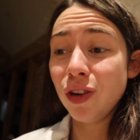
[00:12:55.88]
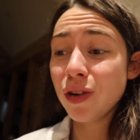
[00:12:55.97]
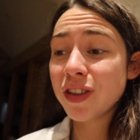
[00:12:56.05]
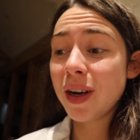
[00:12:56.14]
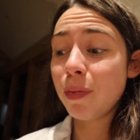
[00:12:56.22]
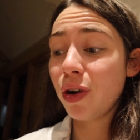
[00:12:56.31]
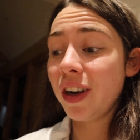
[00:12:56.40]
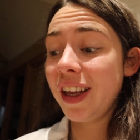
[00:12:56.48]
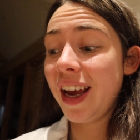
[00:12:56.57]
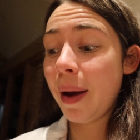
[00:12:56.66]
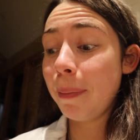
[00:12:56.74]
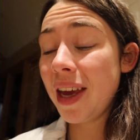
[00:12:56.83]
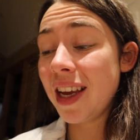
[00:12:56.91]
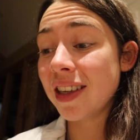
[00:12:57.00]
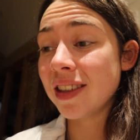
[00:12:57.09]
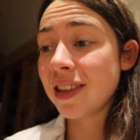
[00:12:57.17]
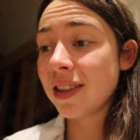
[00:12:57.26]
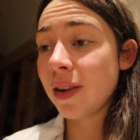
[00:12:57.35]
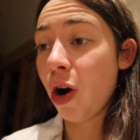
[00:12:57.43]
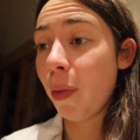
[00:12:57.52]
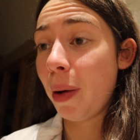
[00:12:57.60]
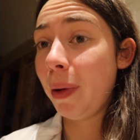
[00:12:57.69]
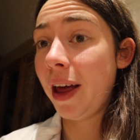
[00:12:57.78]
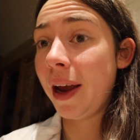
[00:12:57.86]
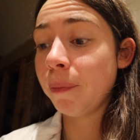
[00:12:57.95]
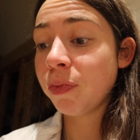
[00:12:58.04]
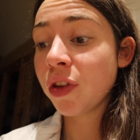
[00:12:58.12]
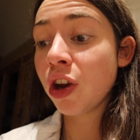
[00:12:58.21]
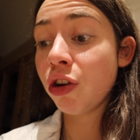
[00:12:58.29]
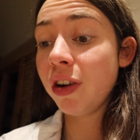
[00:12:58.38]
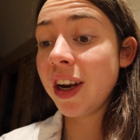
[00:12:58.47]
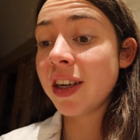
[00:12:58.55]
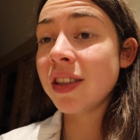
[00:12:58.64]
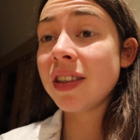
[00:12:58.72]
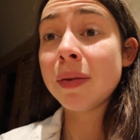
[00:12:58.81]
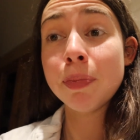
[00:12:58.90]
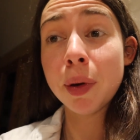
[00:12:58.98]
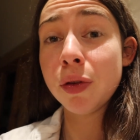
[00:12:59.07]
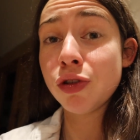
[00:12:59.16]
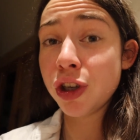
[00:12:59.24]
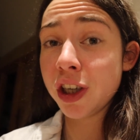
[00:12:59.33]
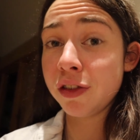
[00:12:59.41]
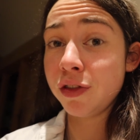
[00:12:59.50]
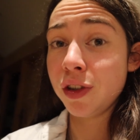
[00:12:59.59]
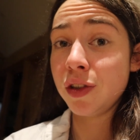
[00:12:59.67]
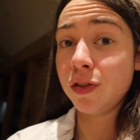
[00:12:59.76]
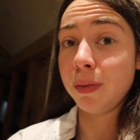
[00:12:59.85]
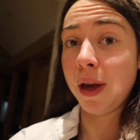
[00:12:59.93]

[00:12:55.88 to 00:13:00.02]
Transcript: long-stem broccoli and peas on my plate. Greens, both trigger foods for